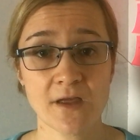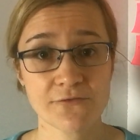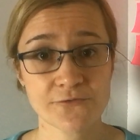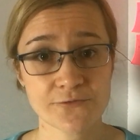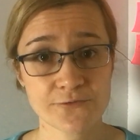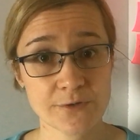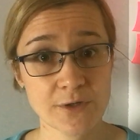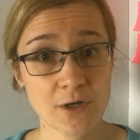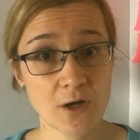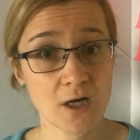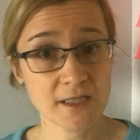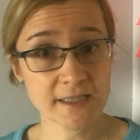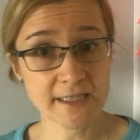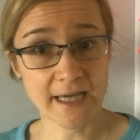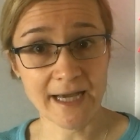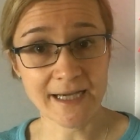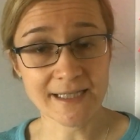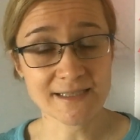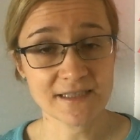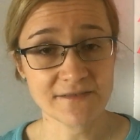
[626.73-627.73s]
through other
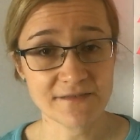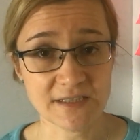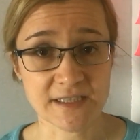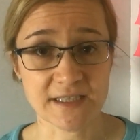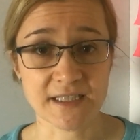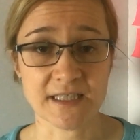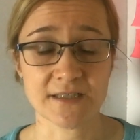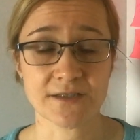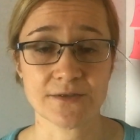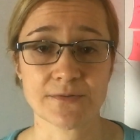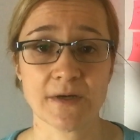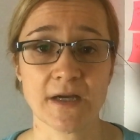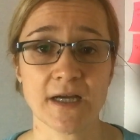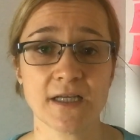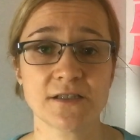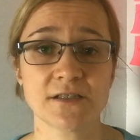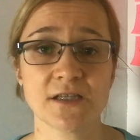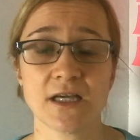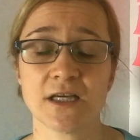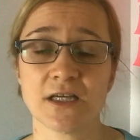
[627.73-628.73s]
activities,
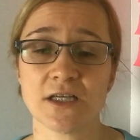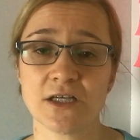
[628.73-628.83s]
right?